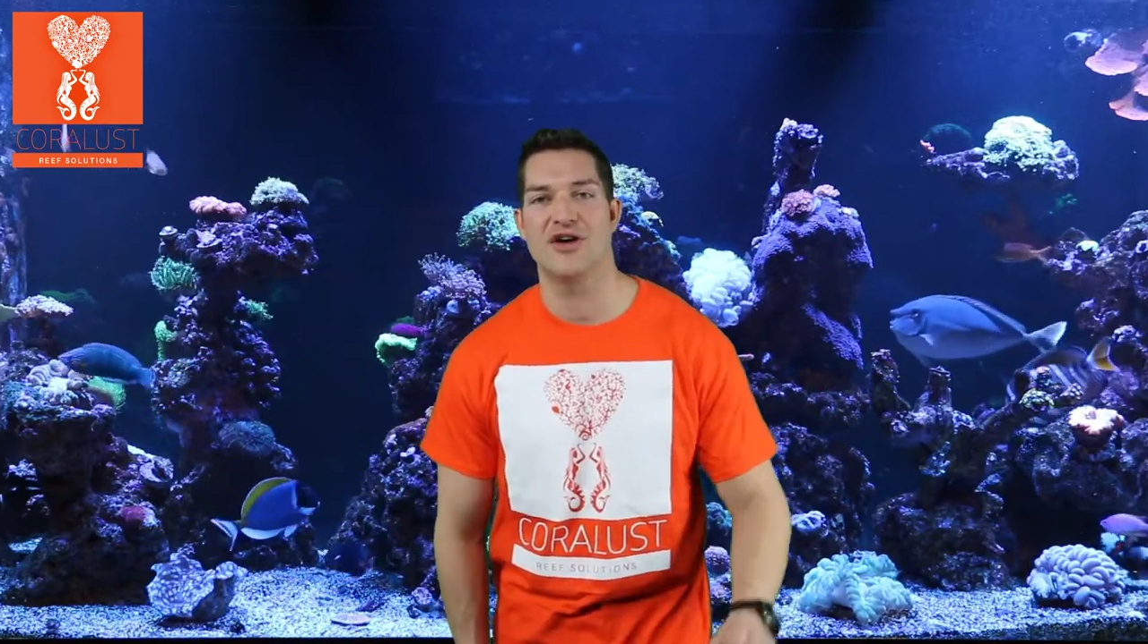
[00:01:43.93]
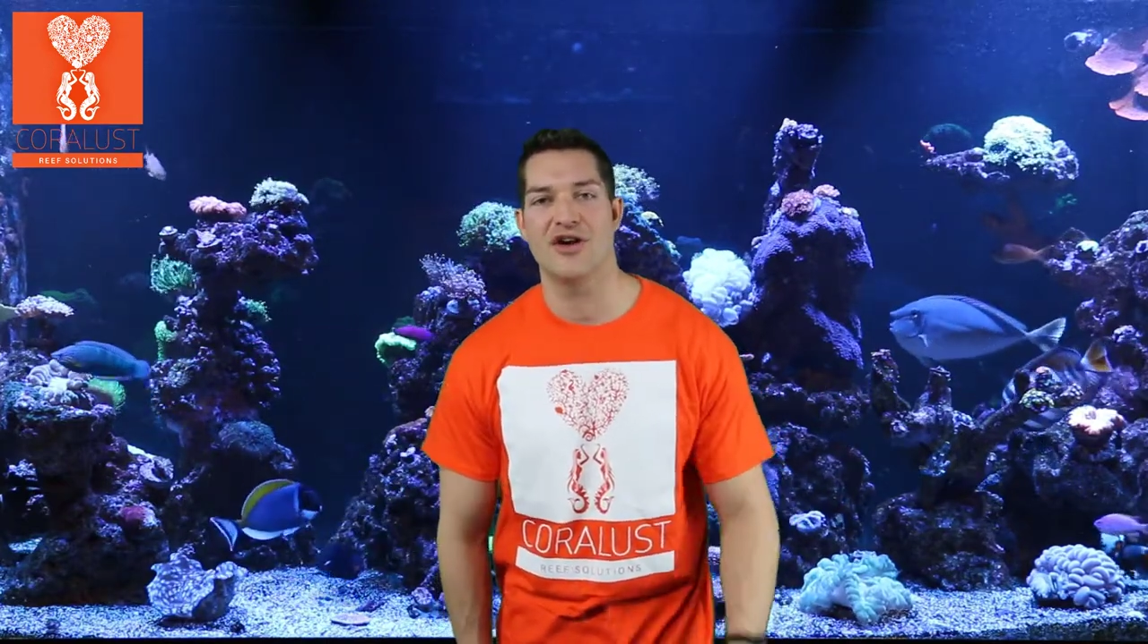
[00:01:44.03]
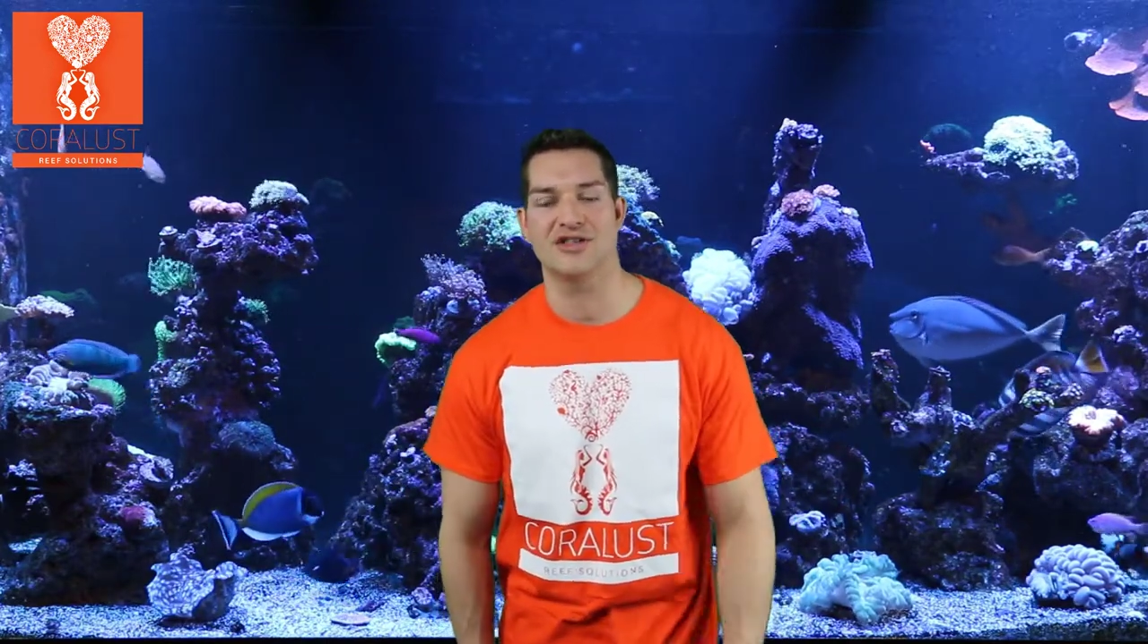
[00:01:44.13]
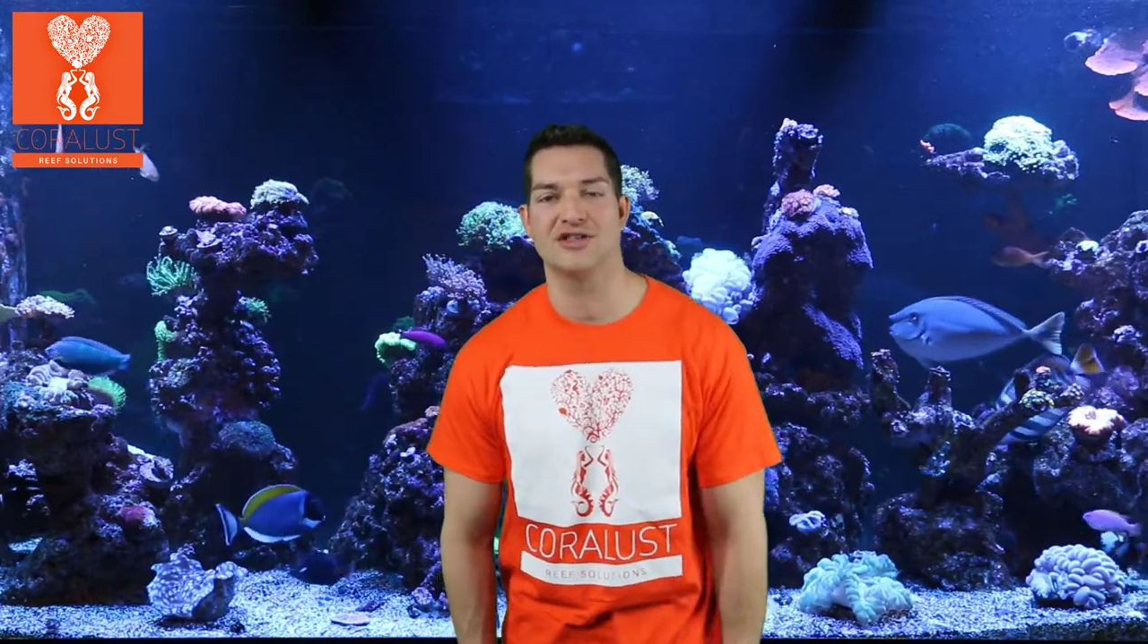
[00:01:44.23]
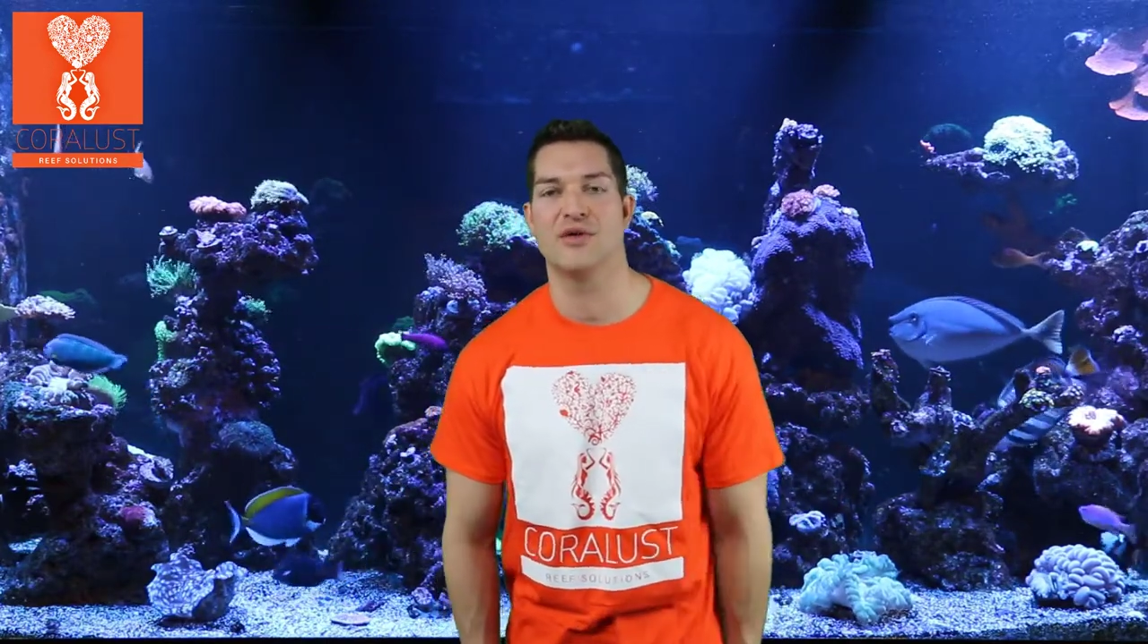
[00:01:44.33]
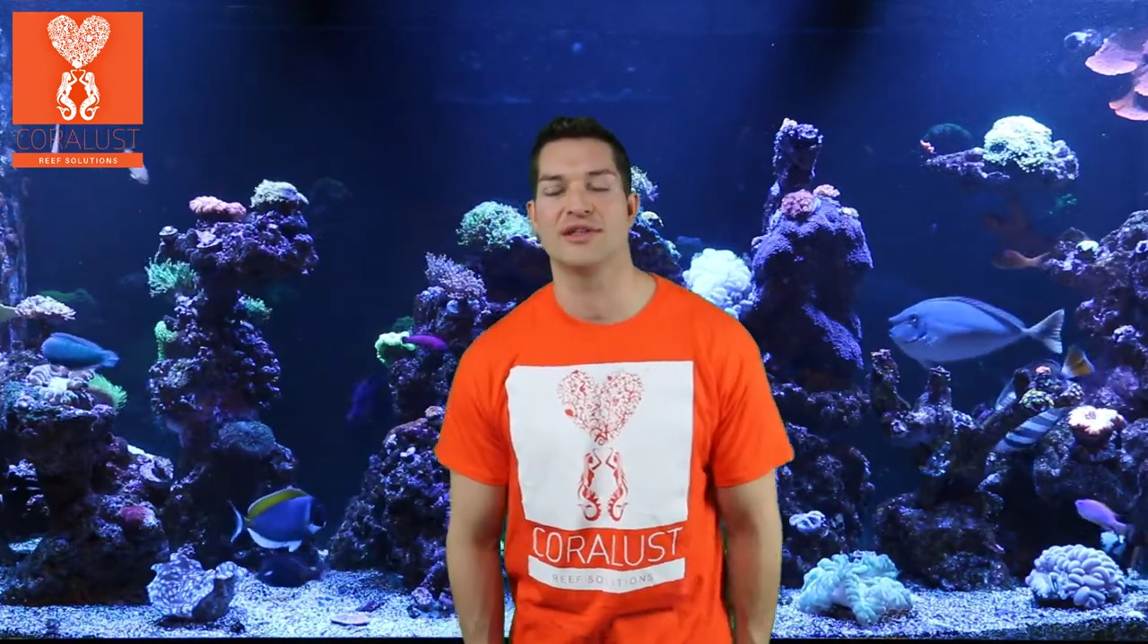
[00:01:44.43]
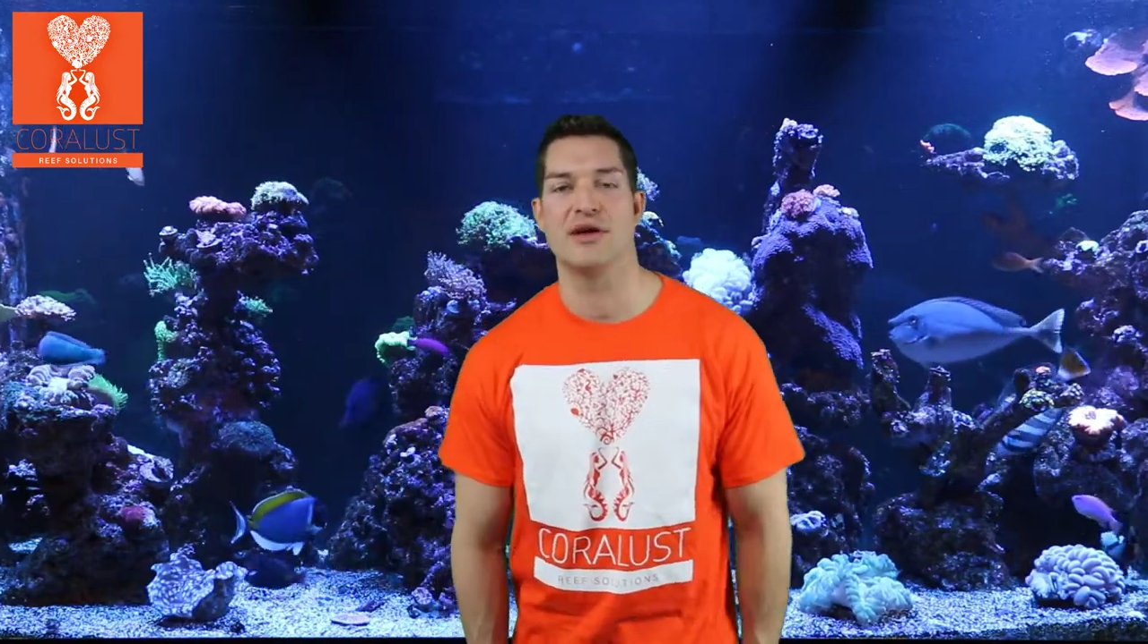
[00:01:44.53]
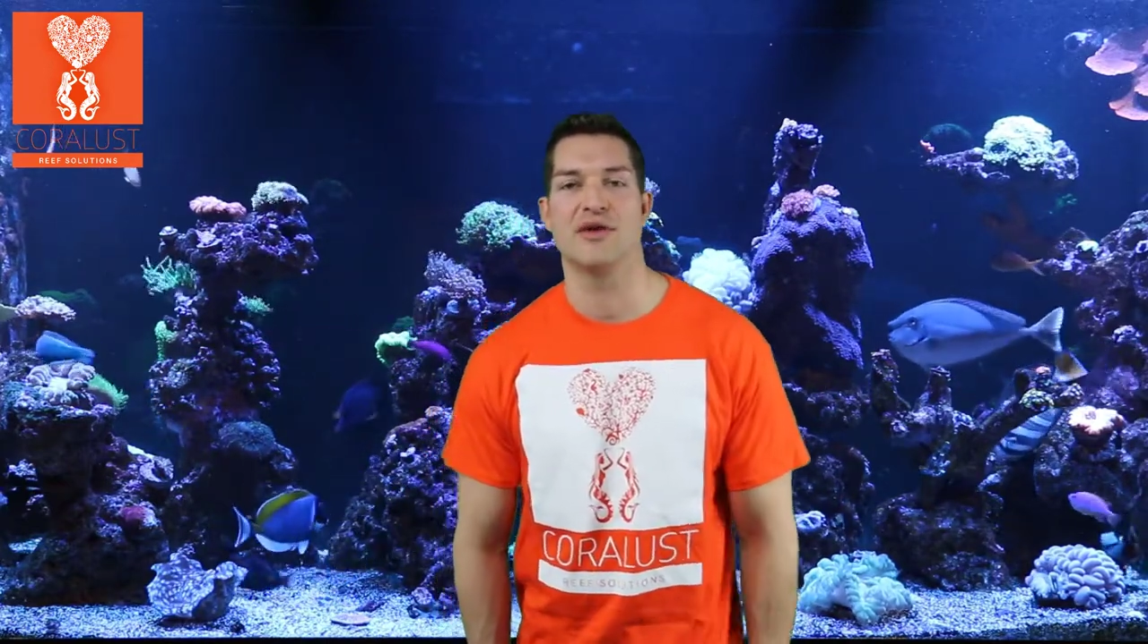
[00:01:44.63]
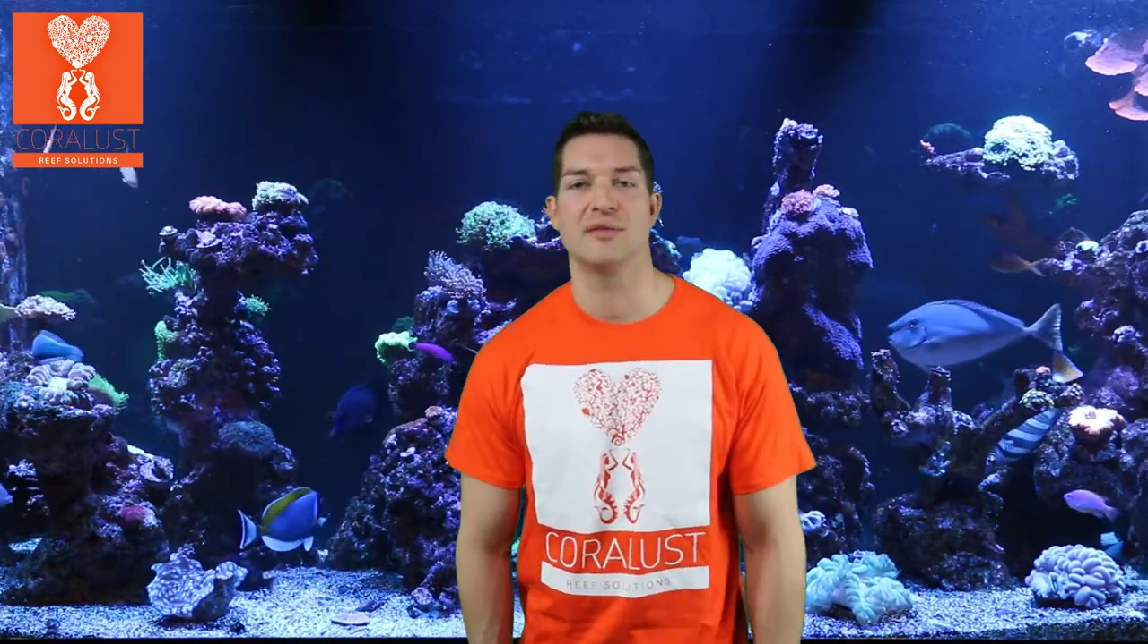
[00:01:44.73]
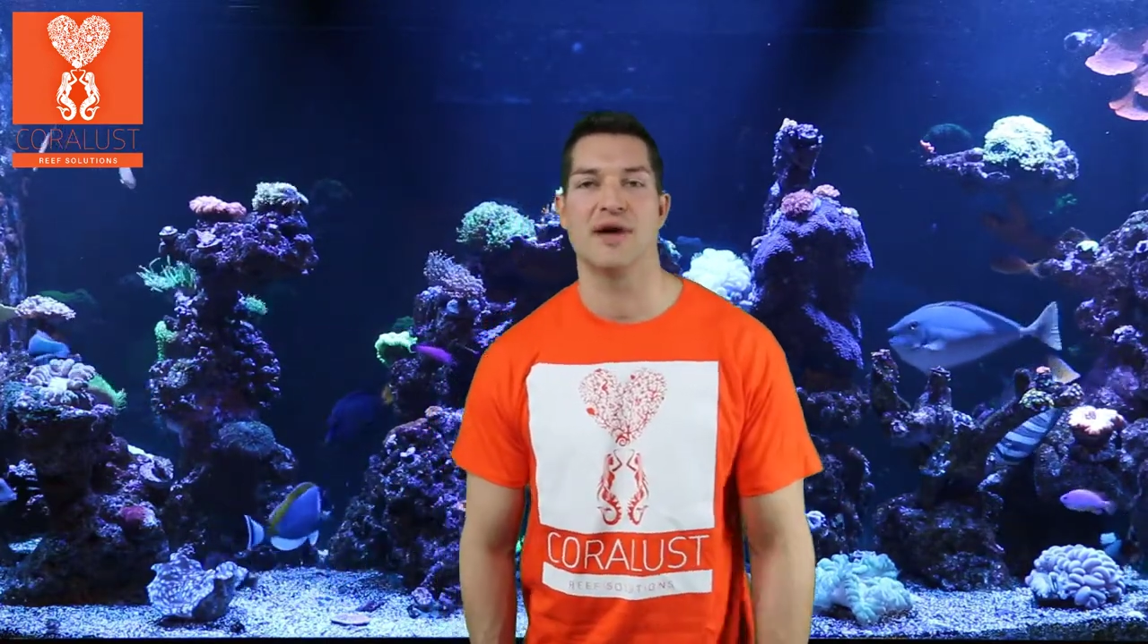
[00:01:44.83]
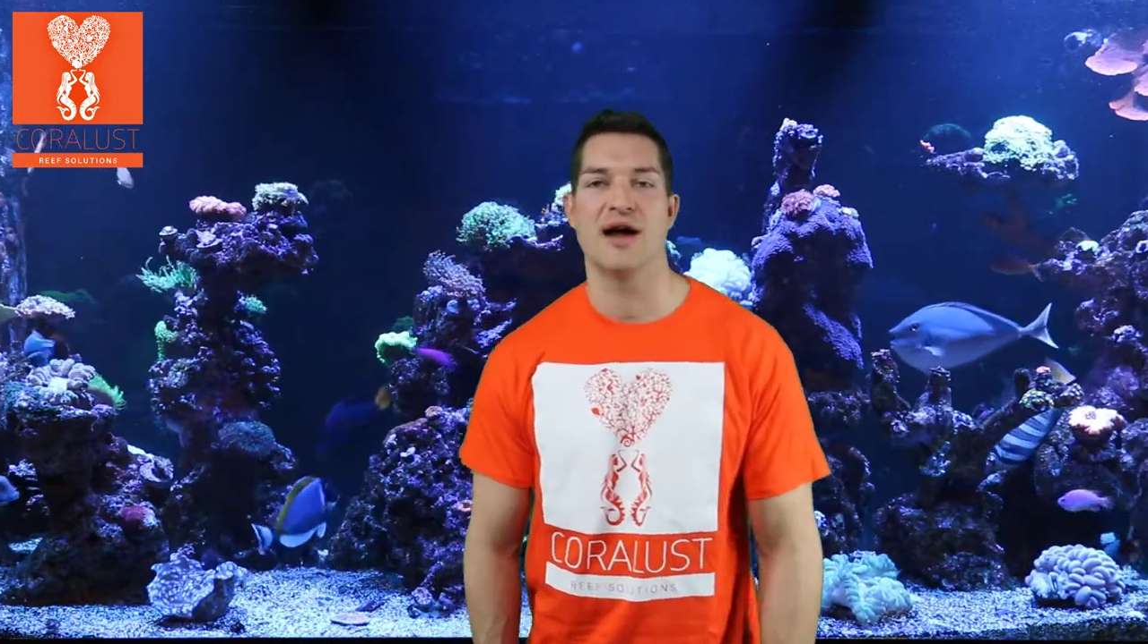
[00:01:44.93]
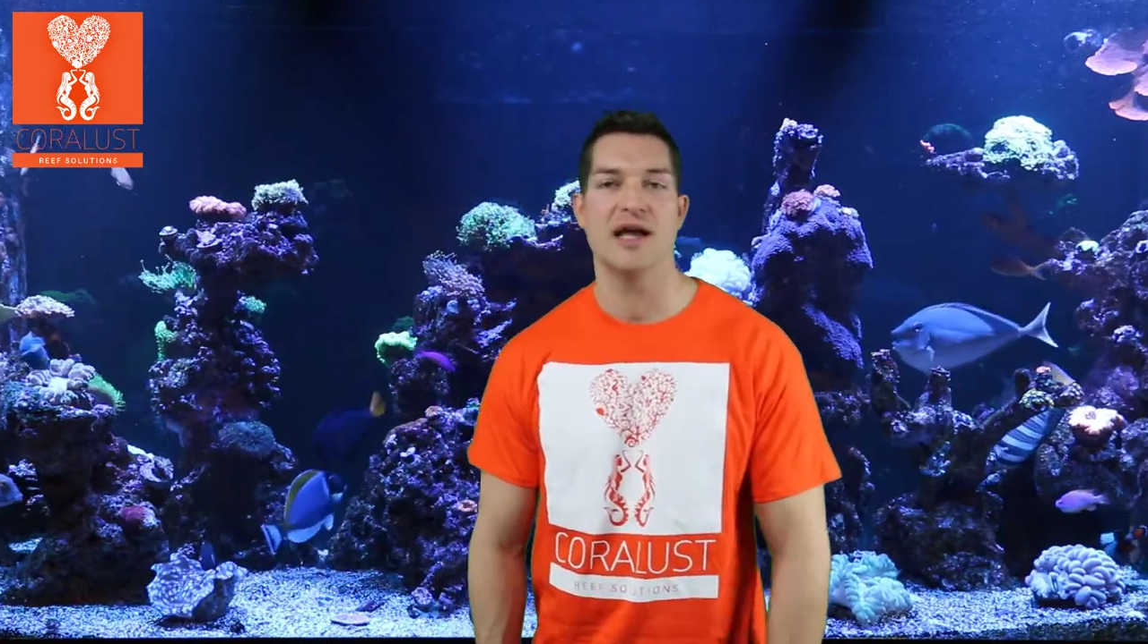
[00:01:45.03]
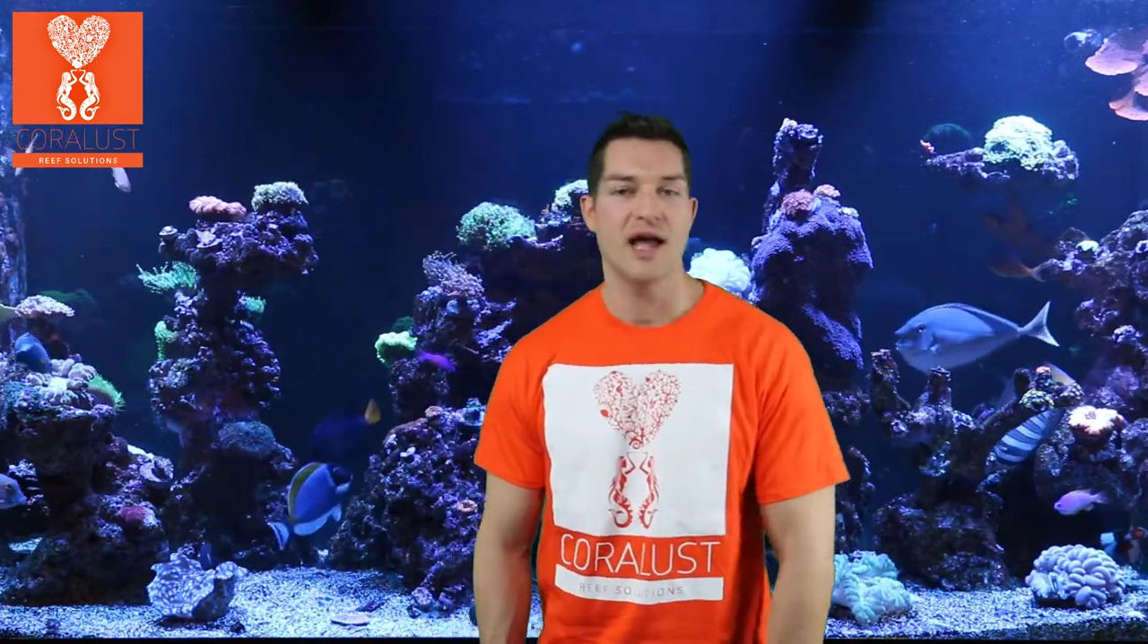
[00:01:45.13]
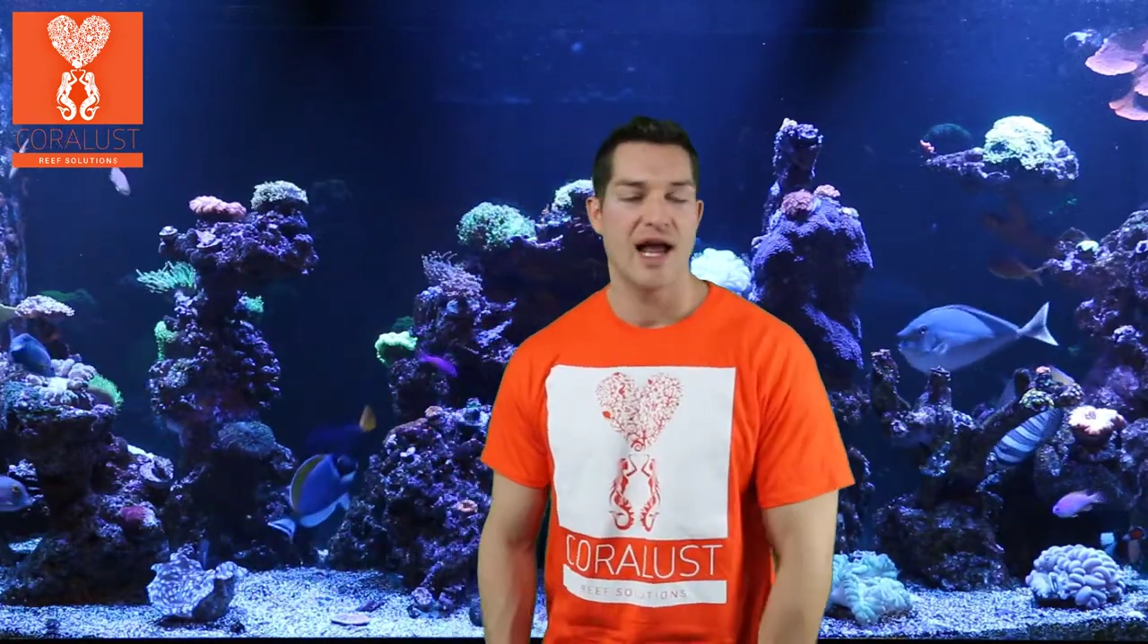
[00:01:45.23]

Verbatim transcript: cautious on what they want to buy.